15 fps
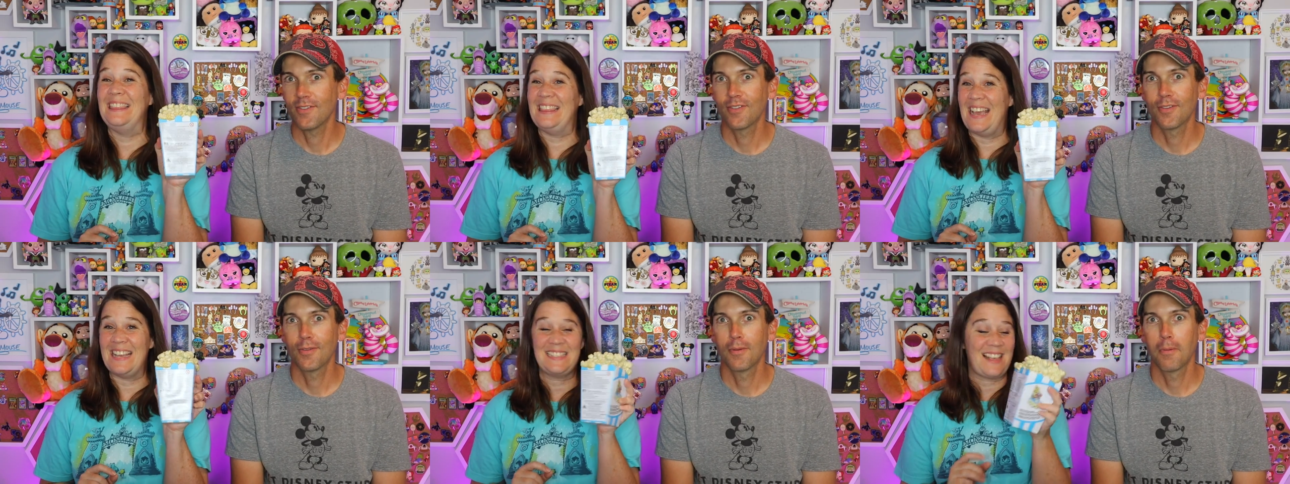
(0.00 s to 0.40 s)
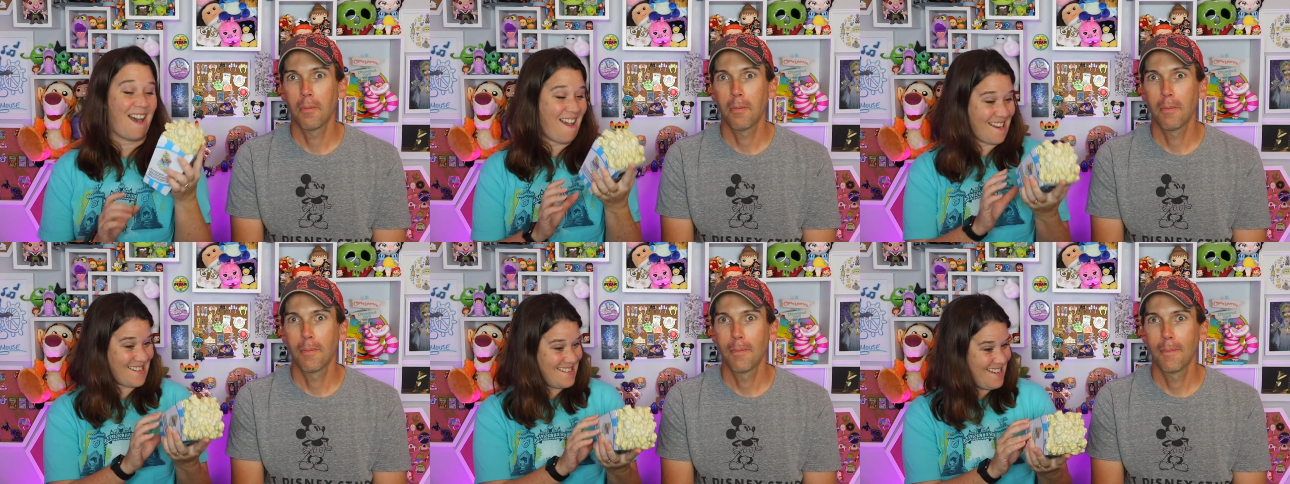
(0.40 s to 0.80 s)
Speaker 1: Let's,
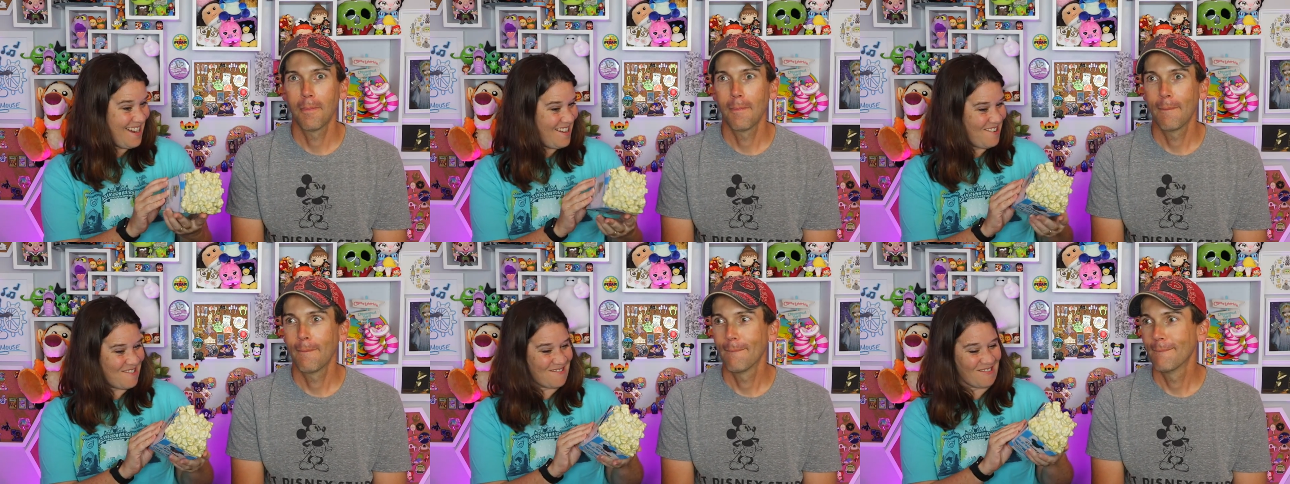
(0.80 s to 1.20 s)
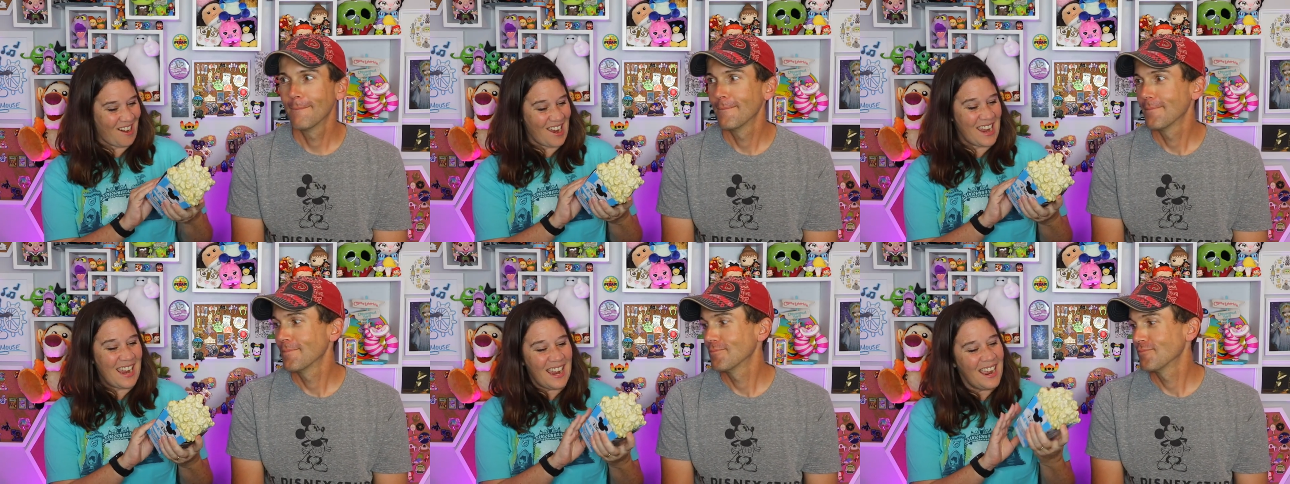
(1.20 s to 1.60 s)
I know,
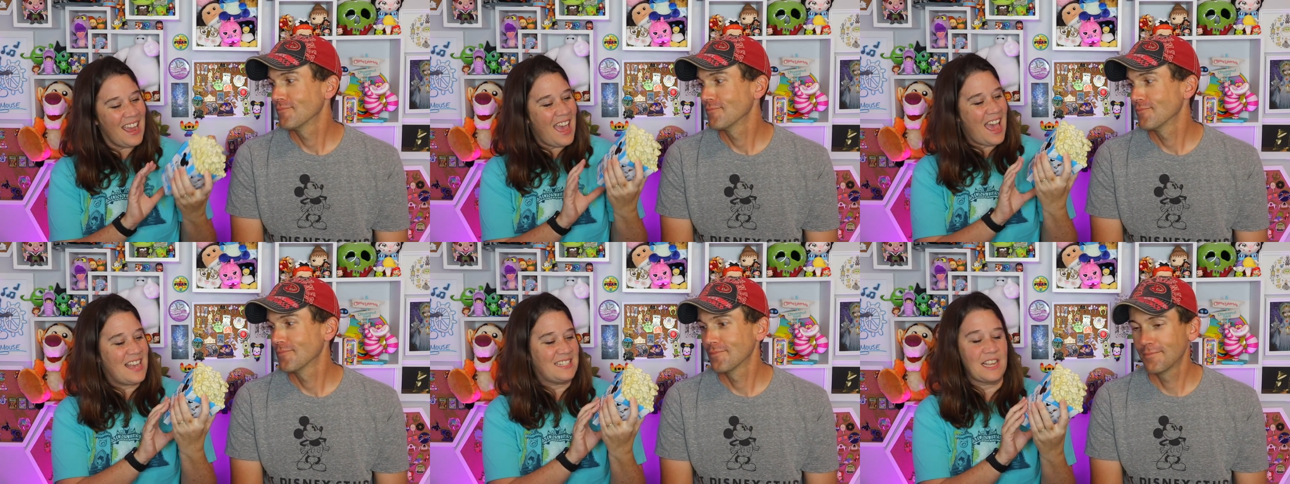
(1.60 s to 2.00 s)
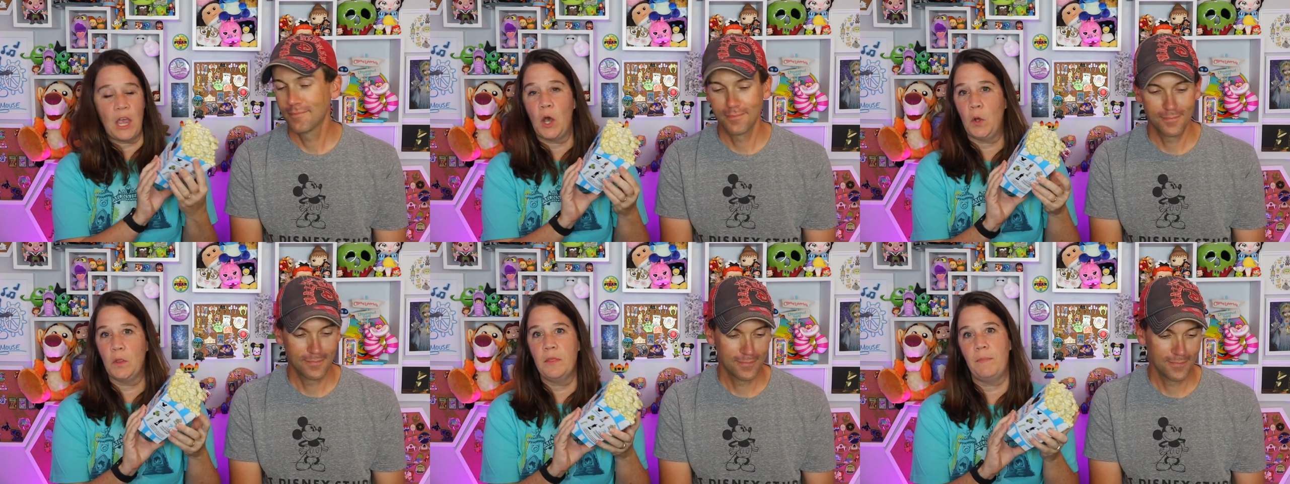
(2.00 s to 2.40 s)
right? As I
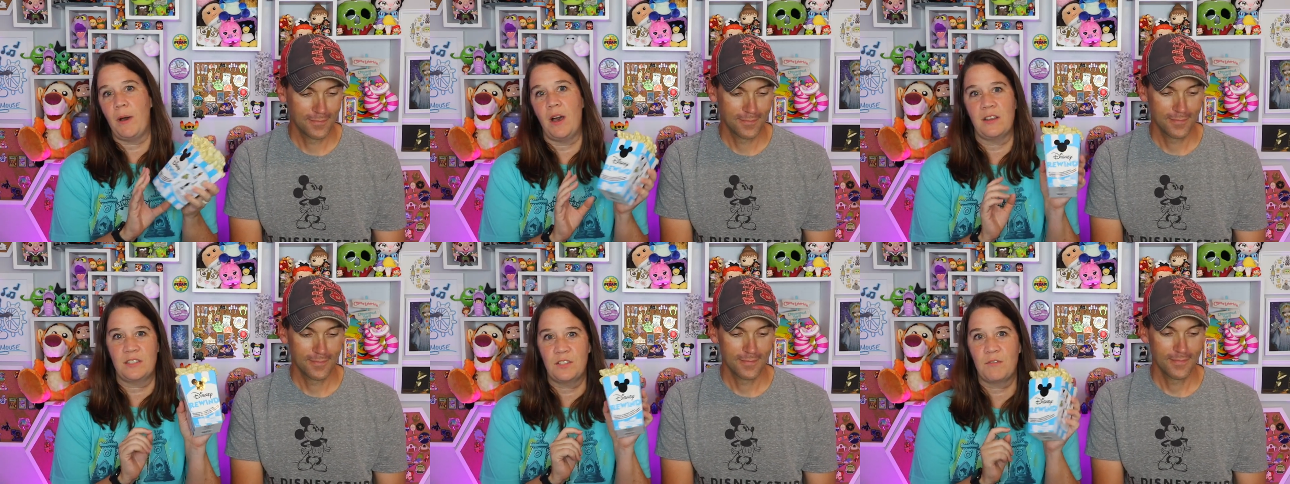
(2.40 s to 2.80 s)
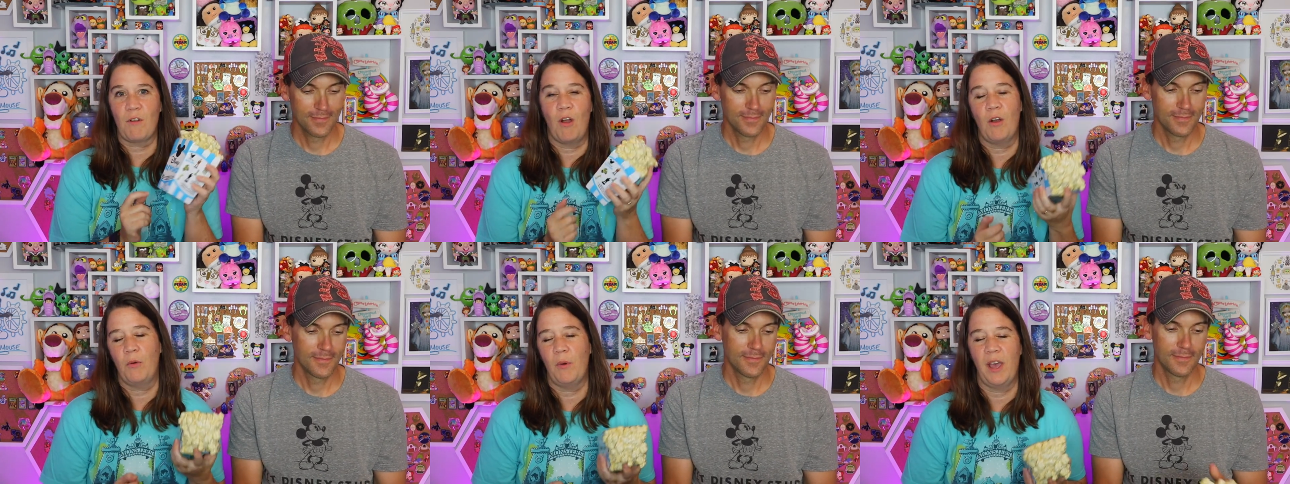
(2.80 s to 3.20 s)
hold the box the
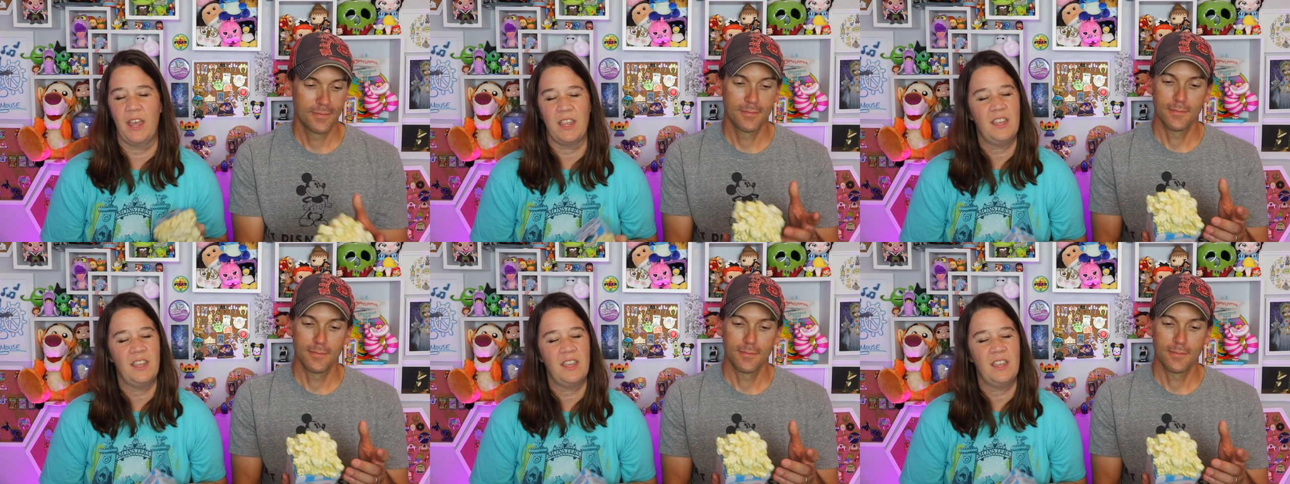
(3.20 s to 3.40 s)
wrong way.